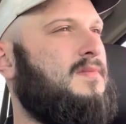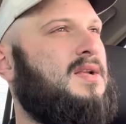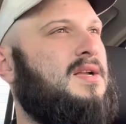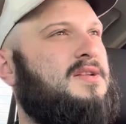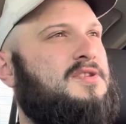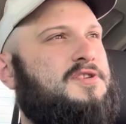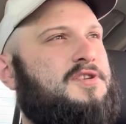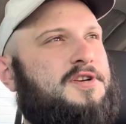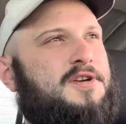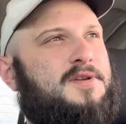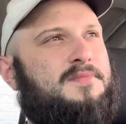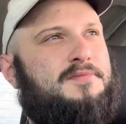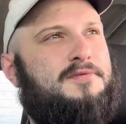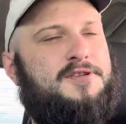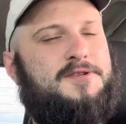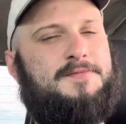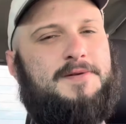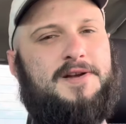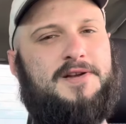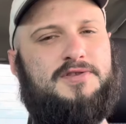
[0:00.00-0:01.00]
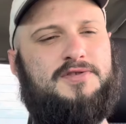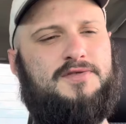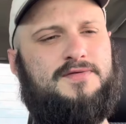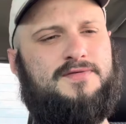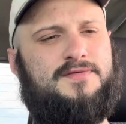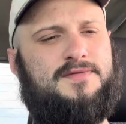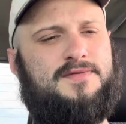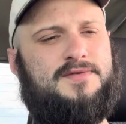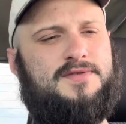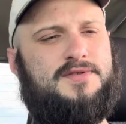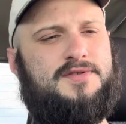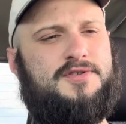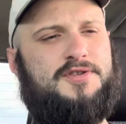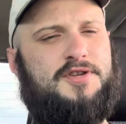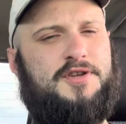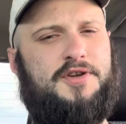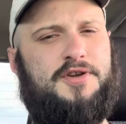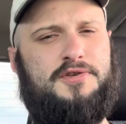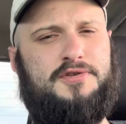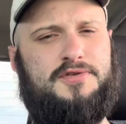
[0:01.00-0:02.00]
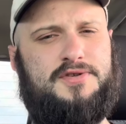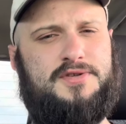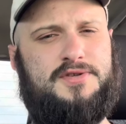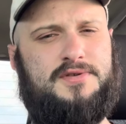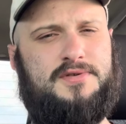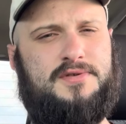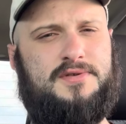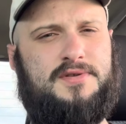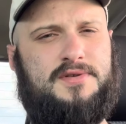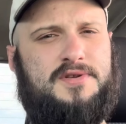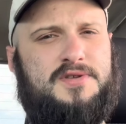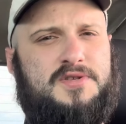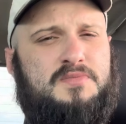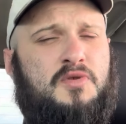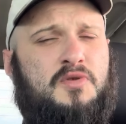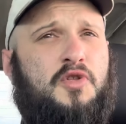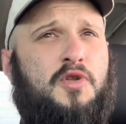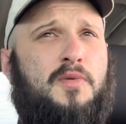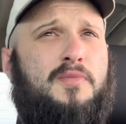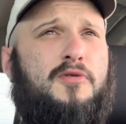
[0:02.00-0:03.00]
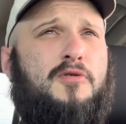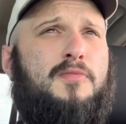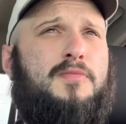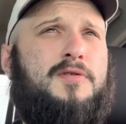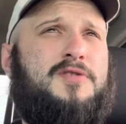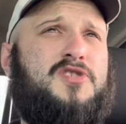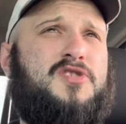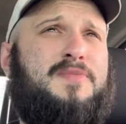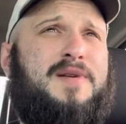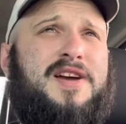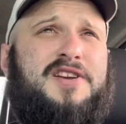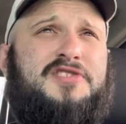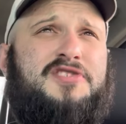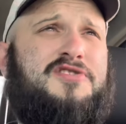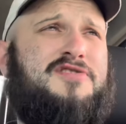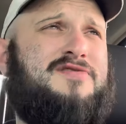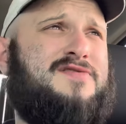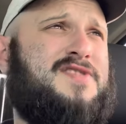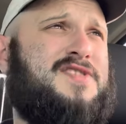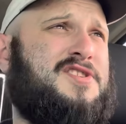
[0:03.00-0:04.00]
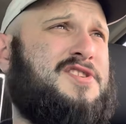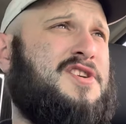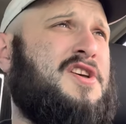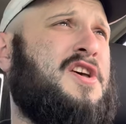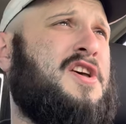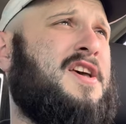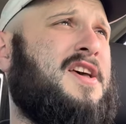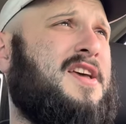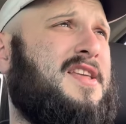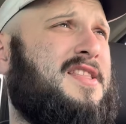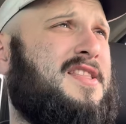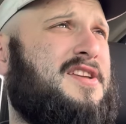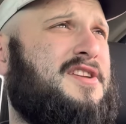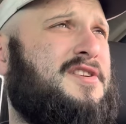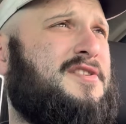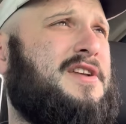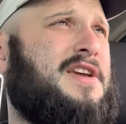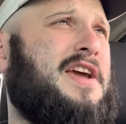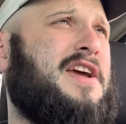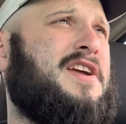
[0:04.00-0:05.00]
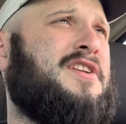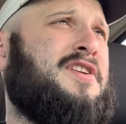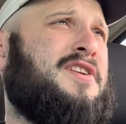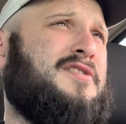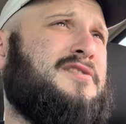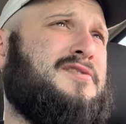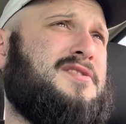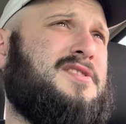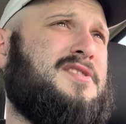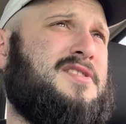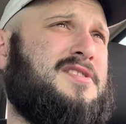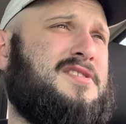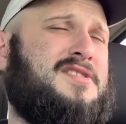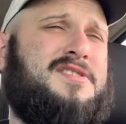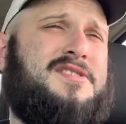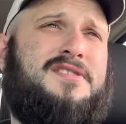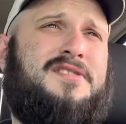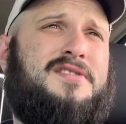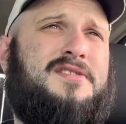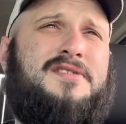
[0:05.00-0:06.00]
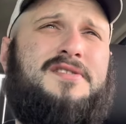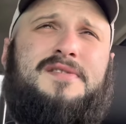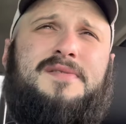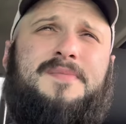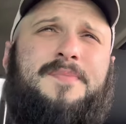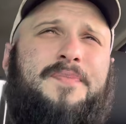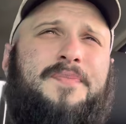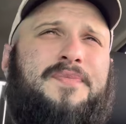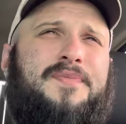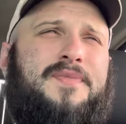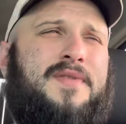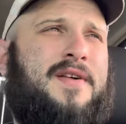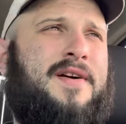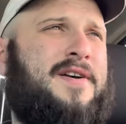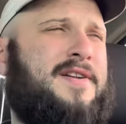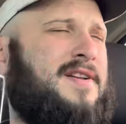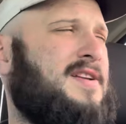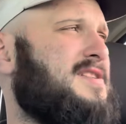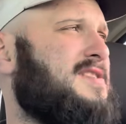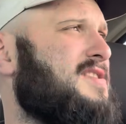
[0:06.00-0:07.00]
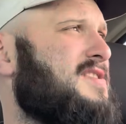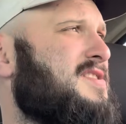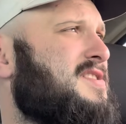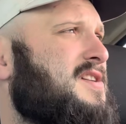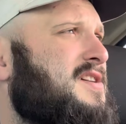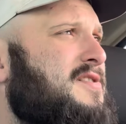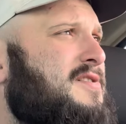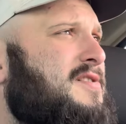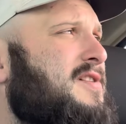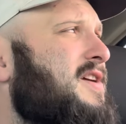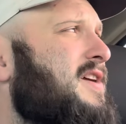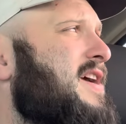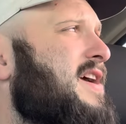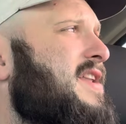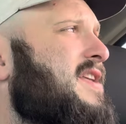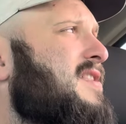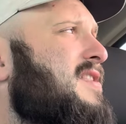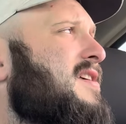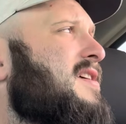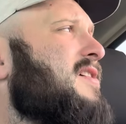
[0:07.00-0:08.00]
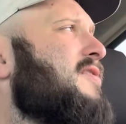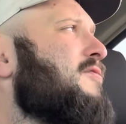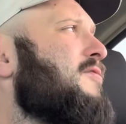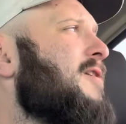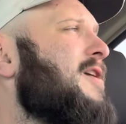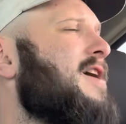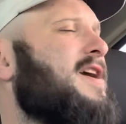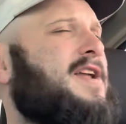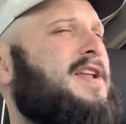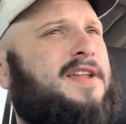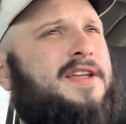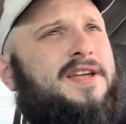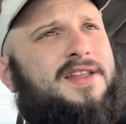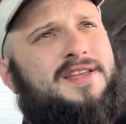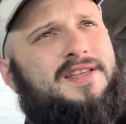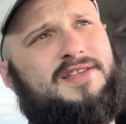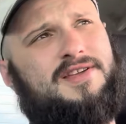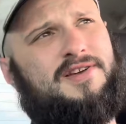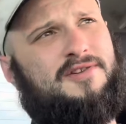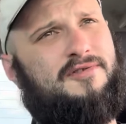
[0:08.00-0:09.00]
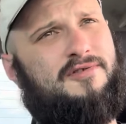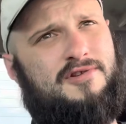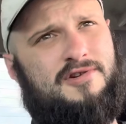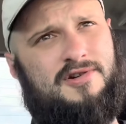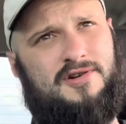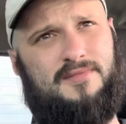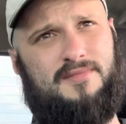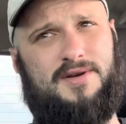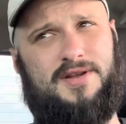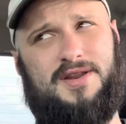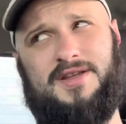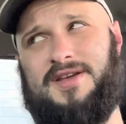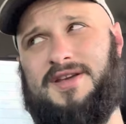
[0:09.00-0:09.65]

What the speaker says: It's a good perspective to use. There's multiple perspectives that you can use. It's not necessarily anything right, anything wrong, but